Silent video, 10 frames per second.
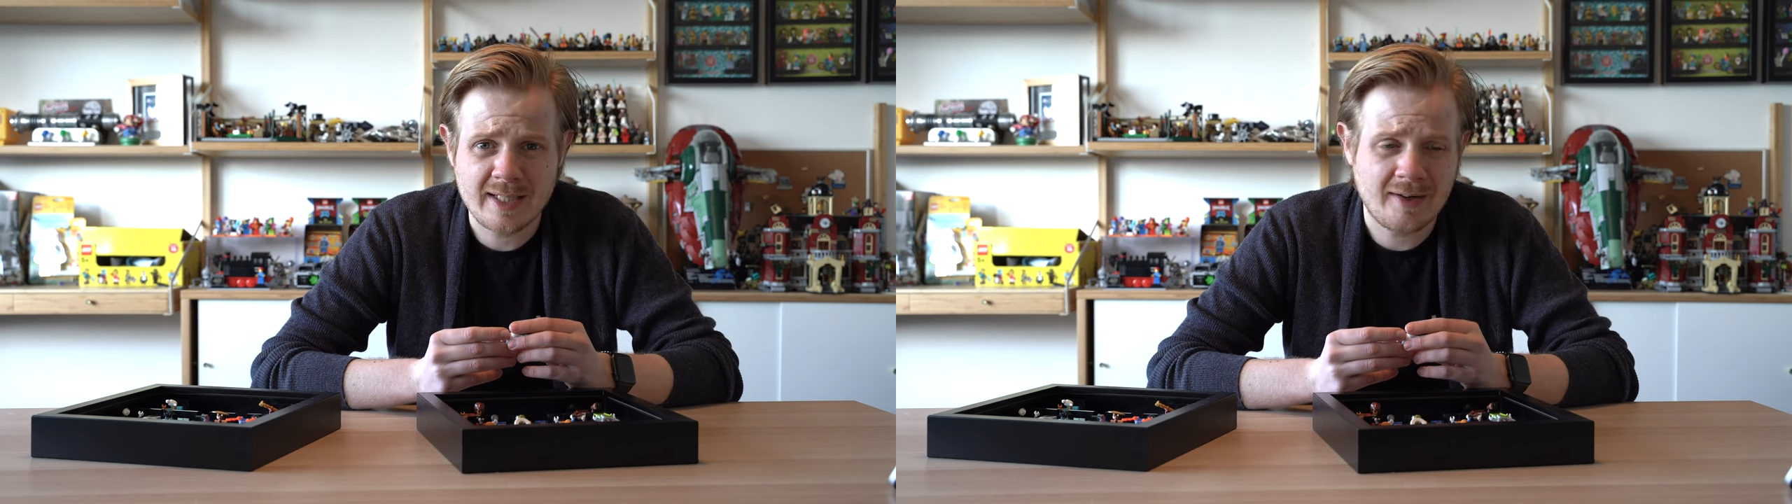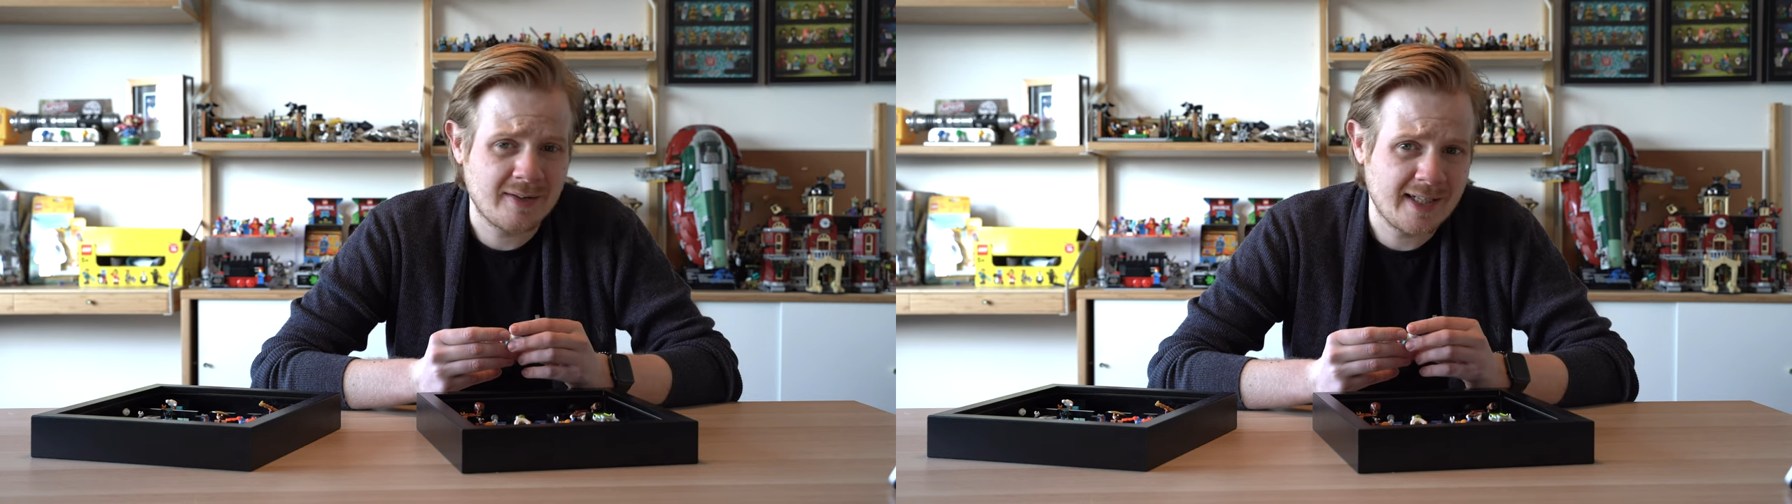
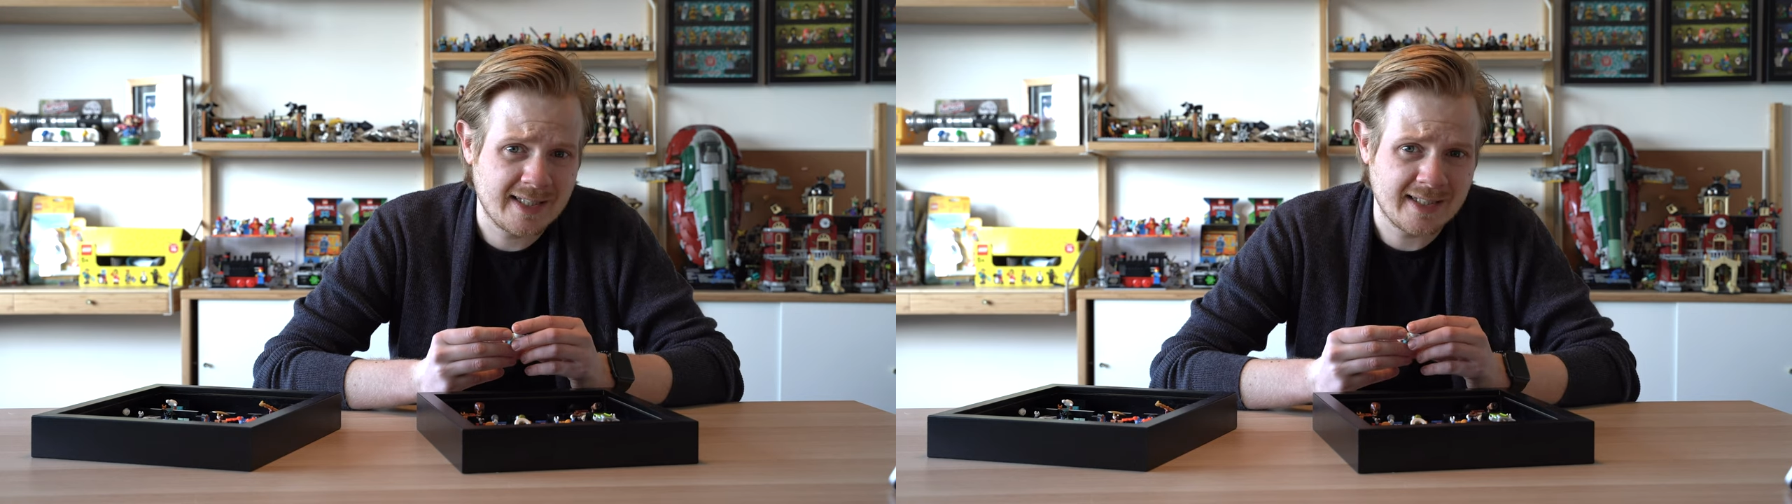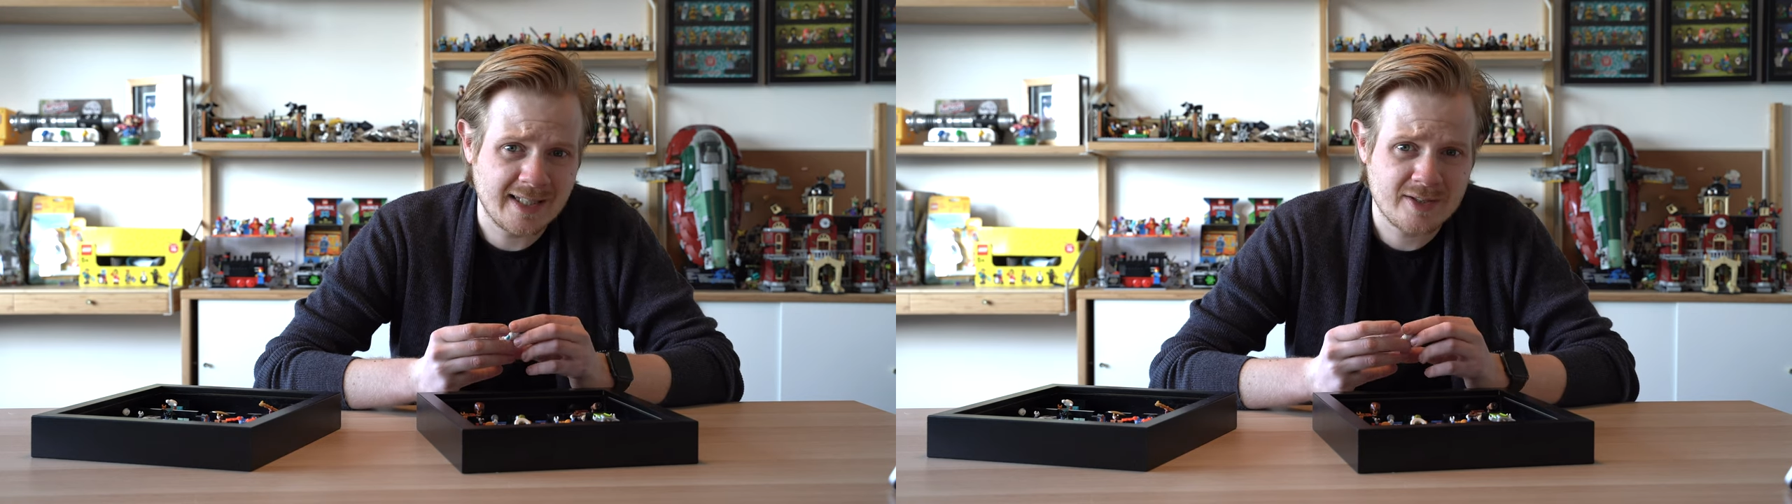down
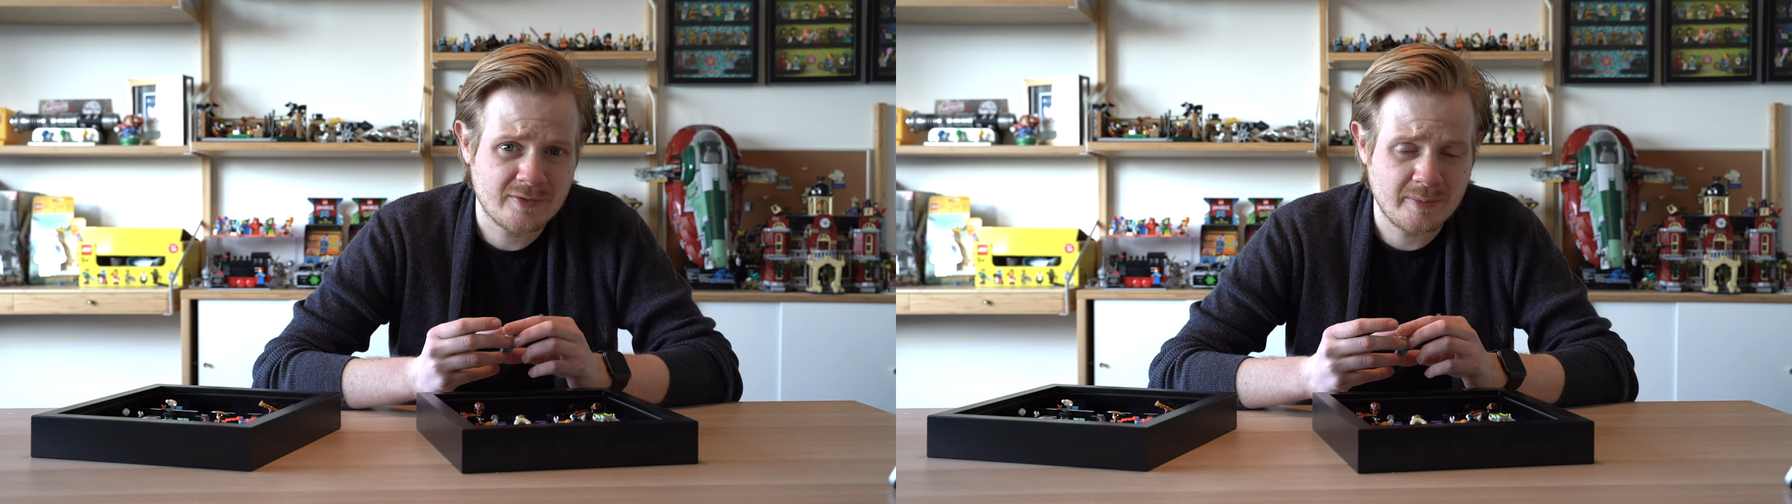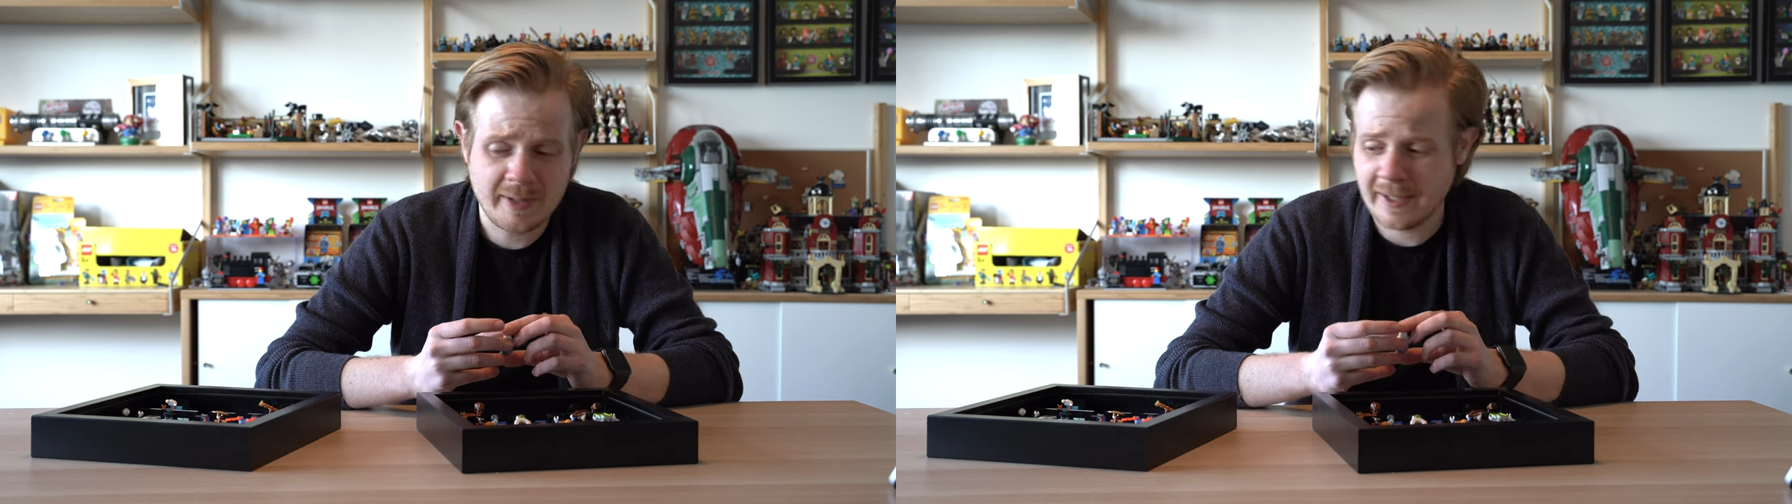in the list
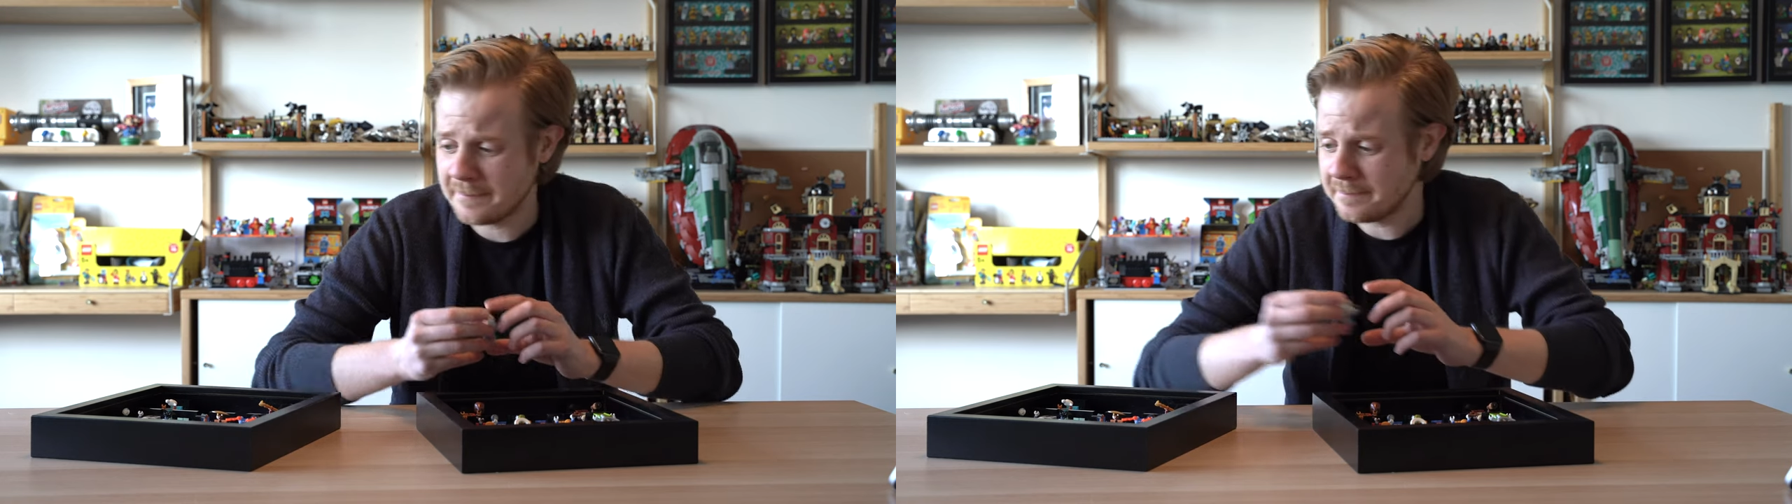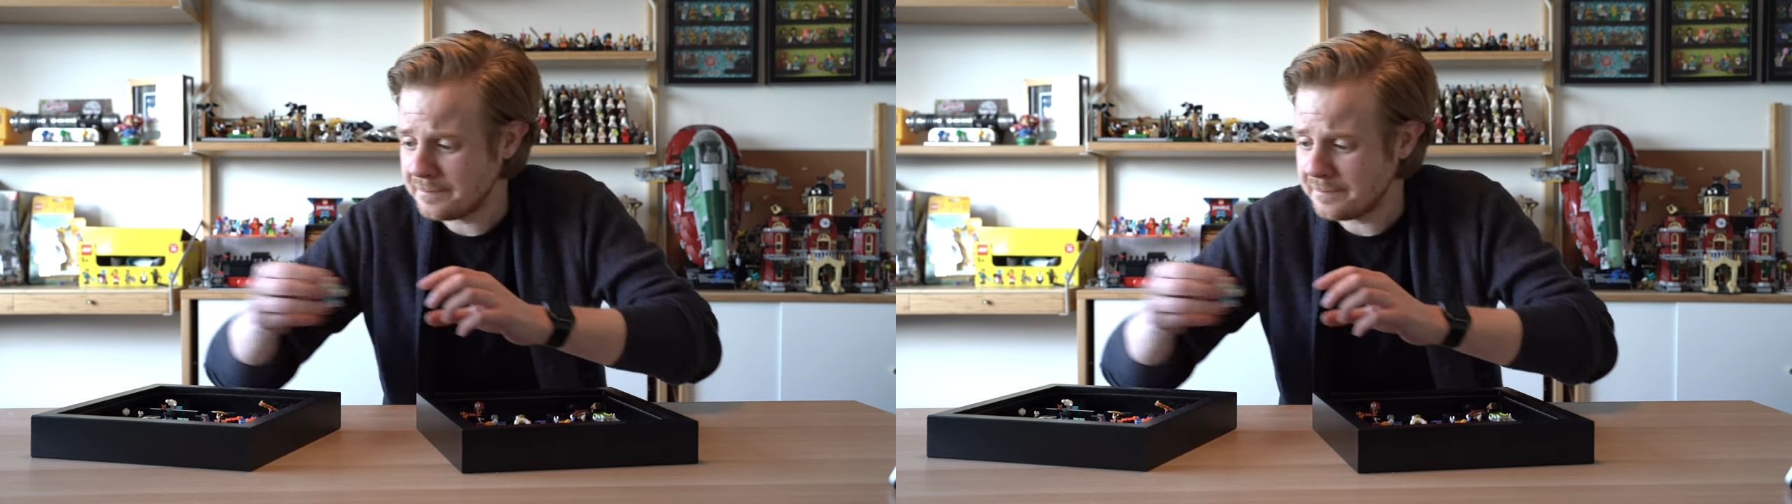for me.